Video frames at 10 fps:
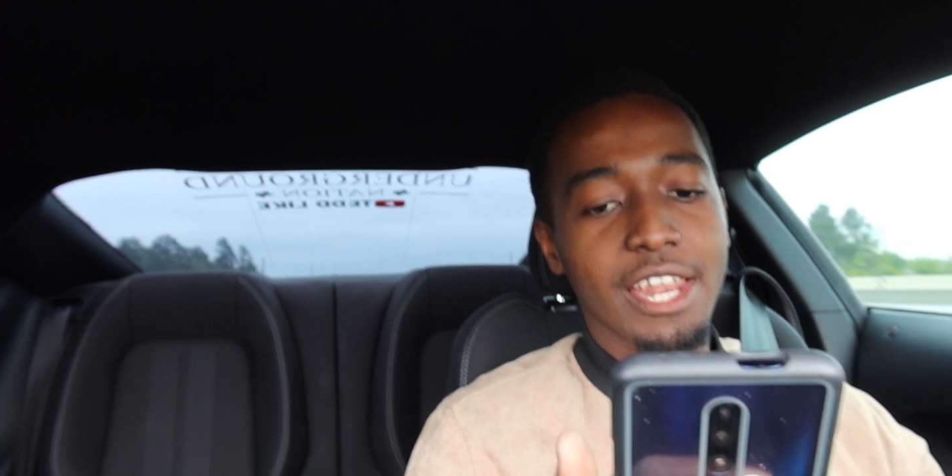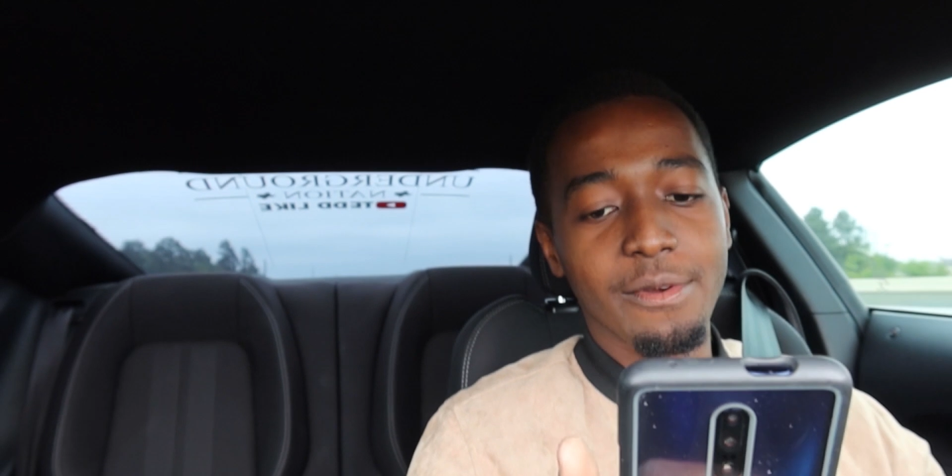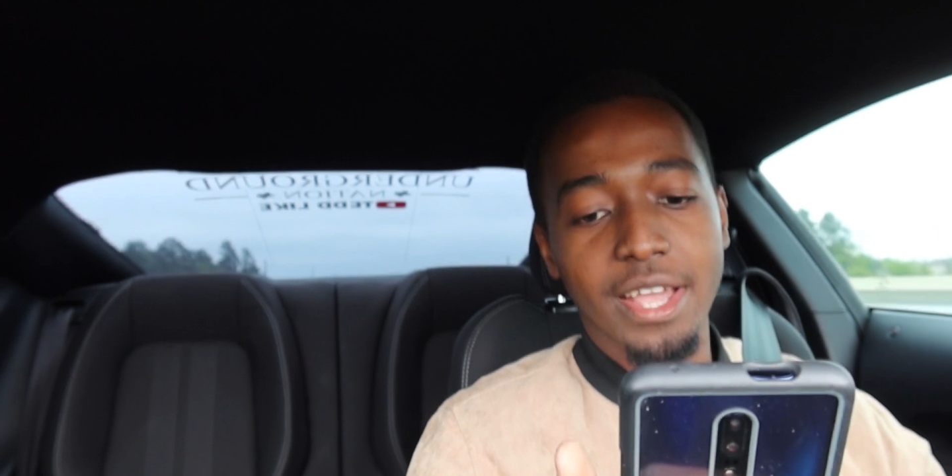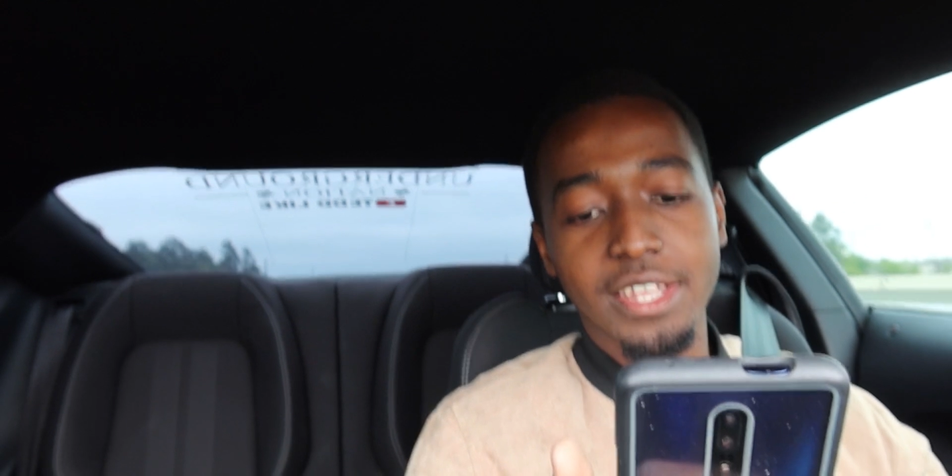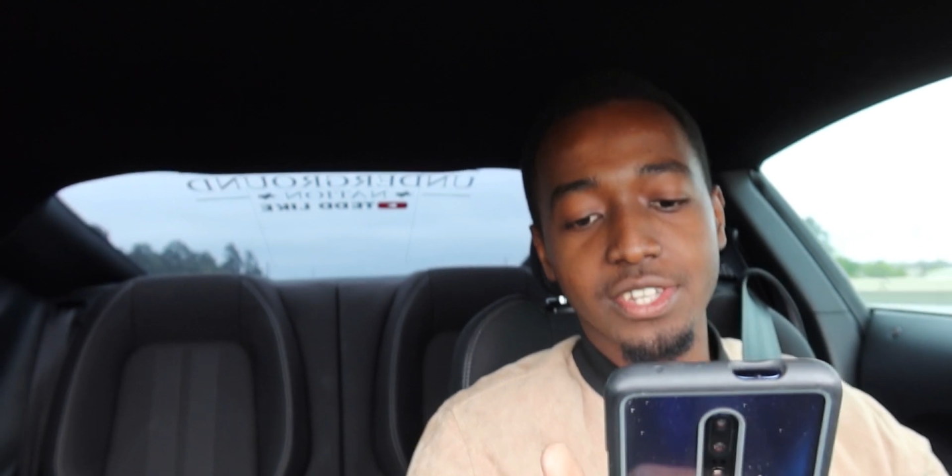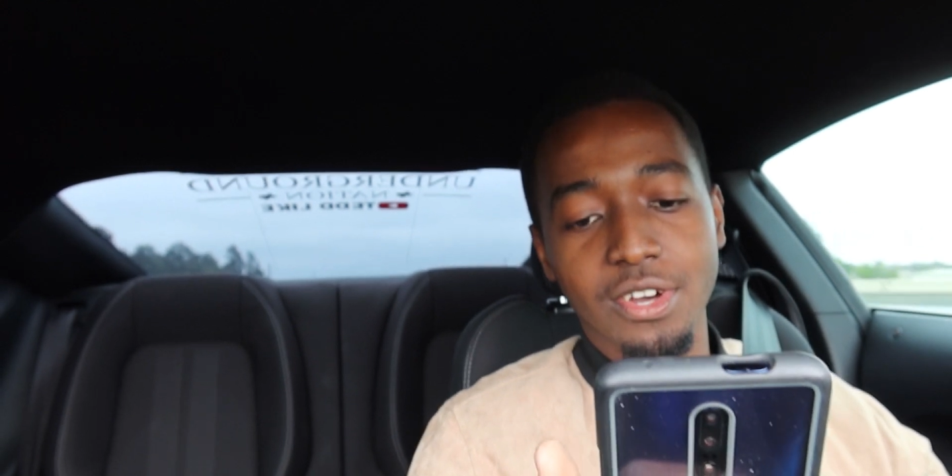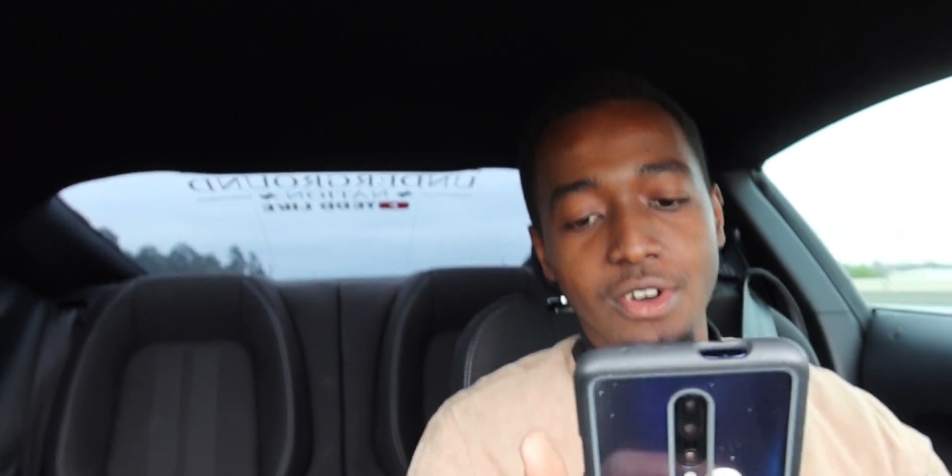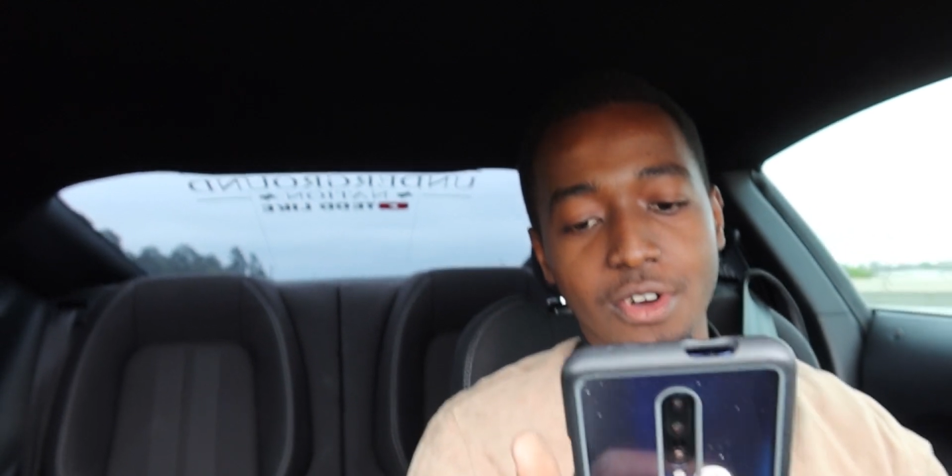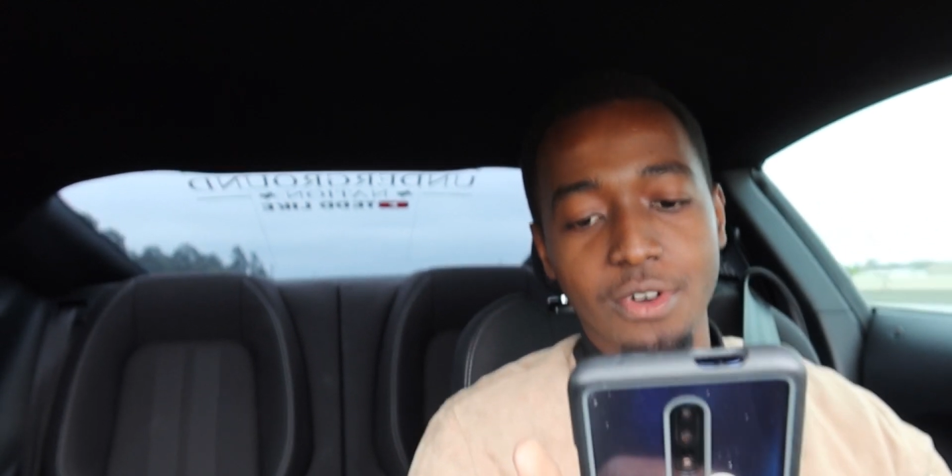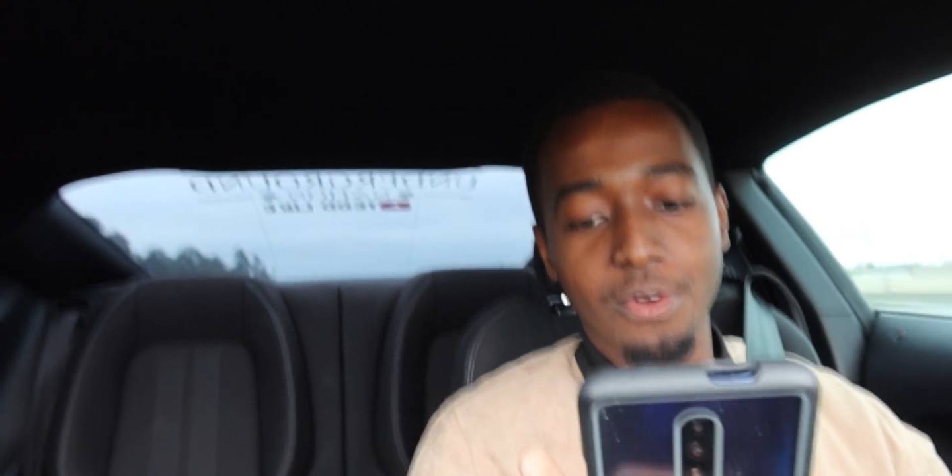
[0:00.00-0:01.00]
Anyway,
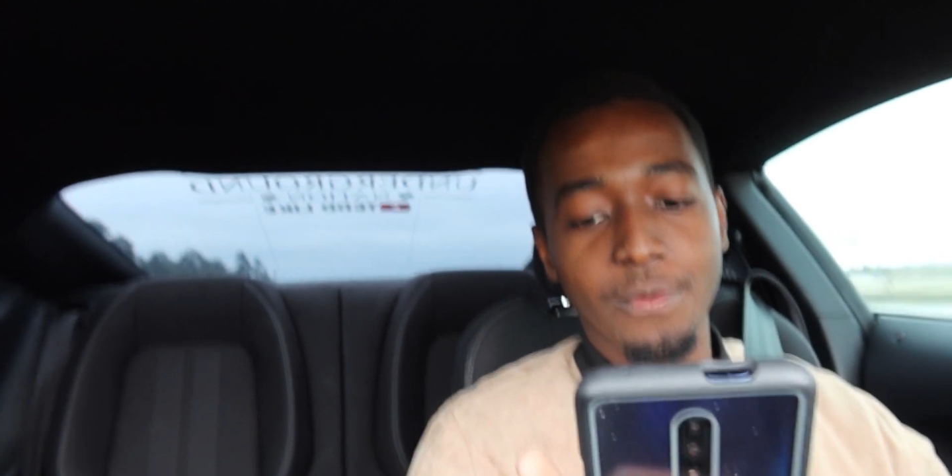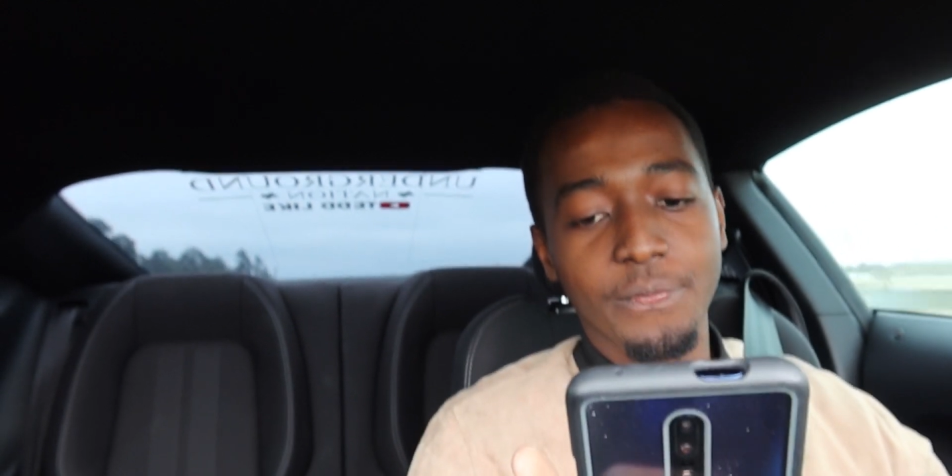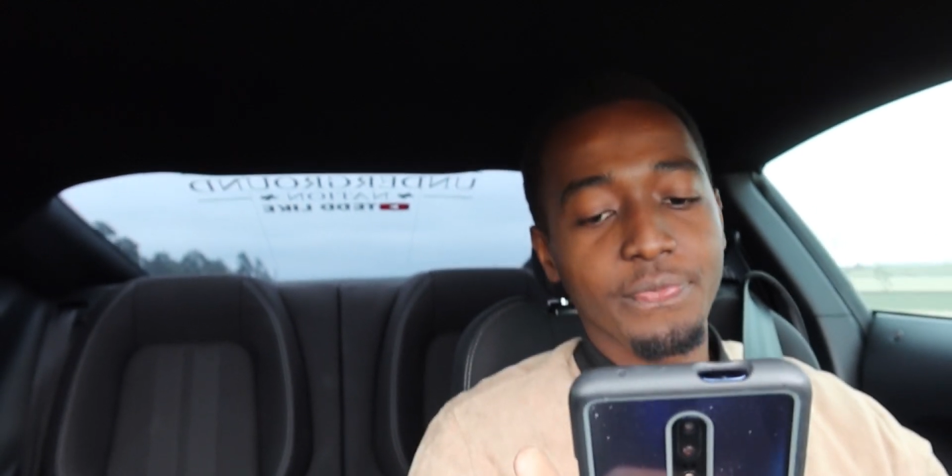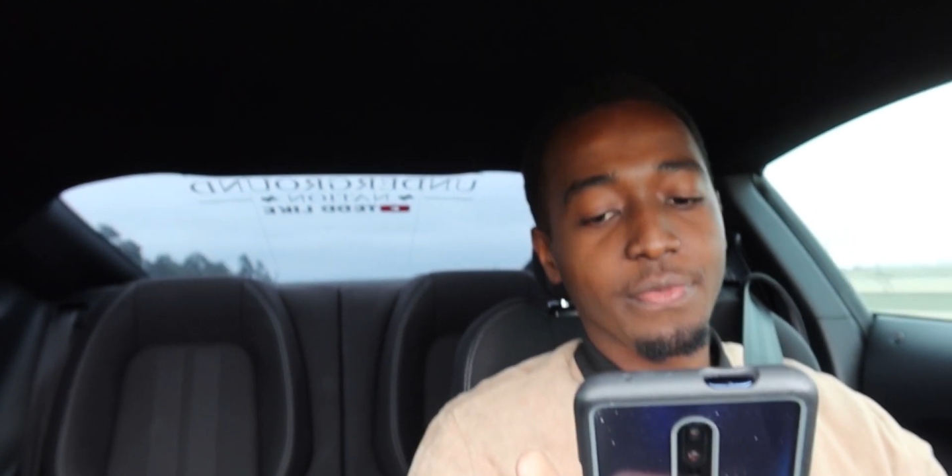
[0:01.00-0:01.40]
so